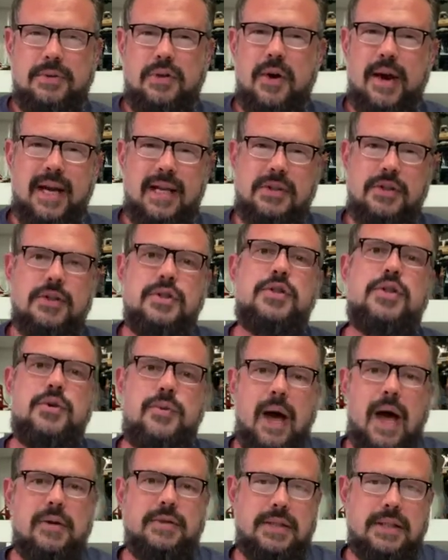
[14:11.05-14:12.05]
So I guess there's
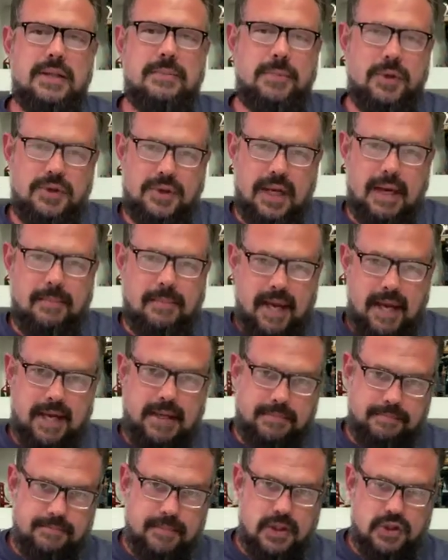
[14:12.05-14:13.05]
2 houses, a museum,
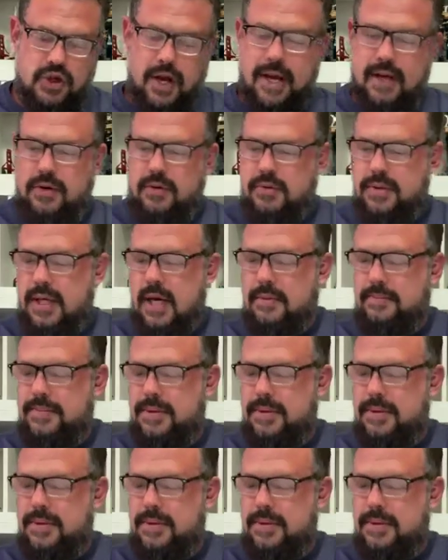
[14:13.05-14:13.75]
and a giant hotel.